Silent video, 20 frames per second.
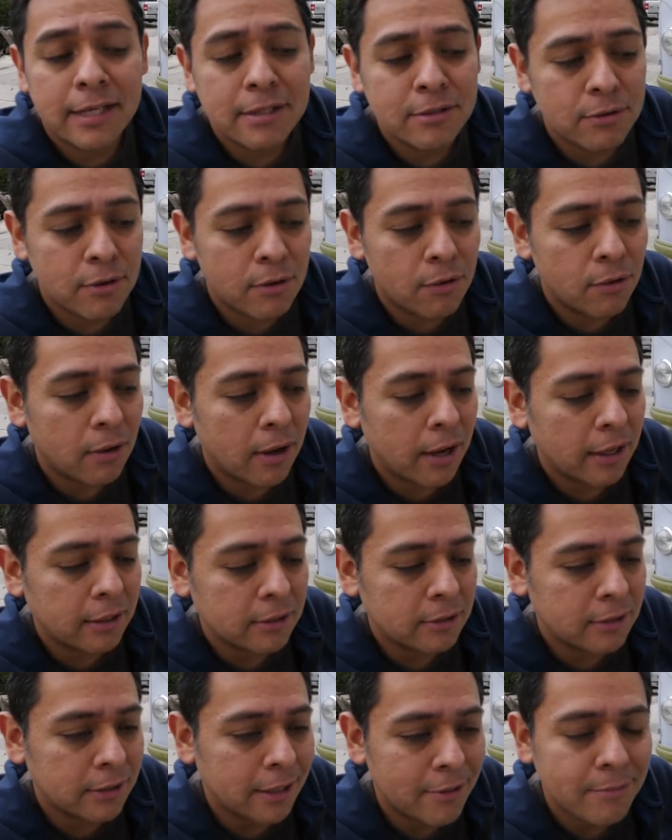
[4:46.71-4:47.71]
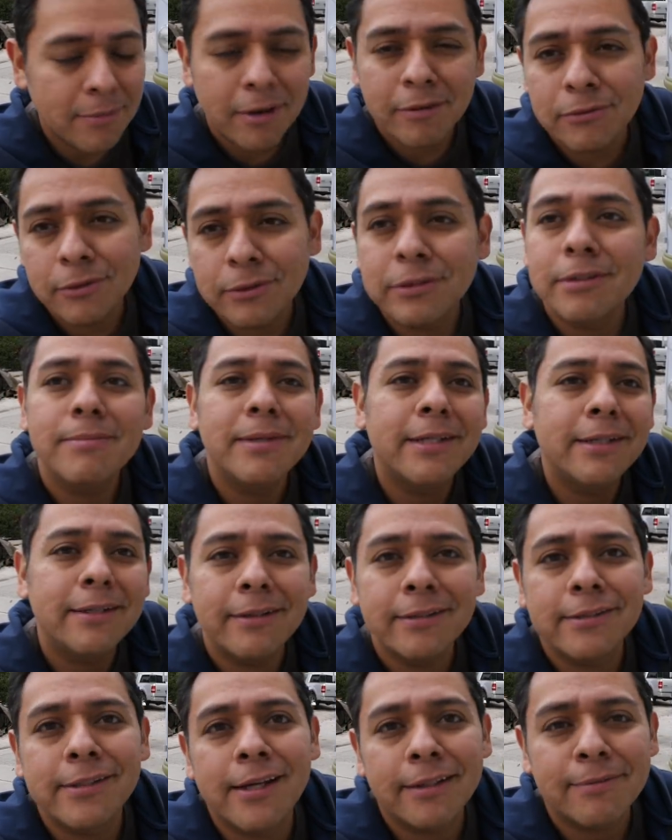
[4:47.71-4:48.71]
And so I took out my
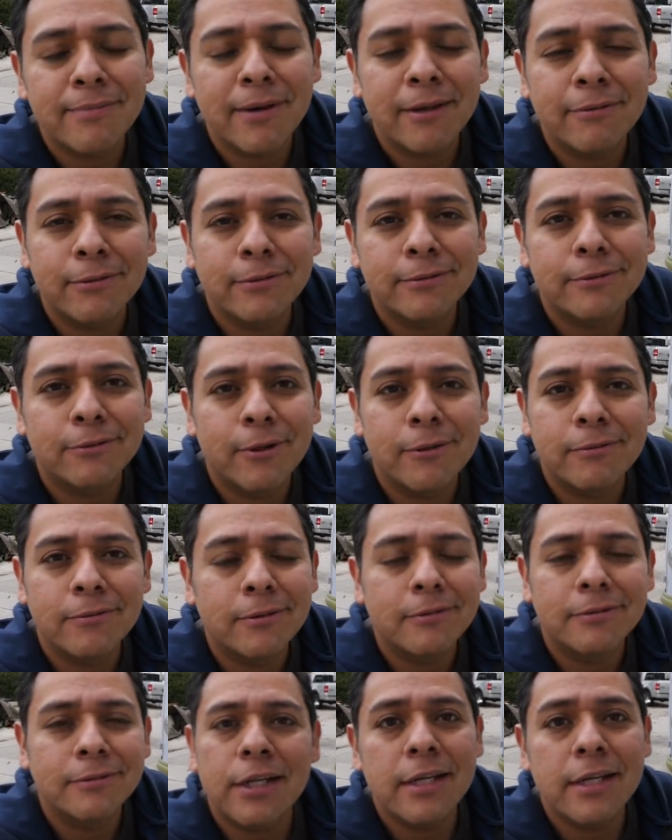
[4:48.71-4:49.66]
voltmeter, checked my volt total,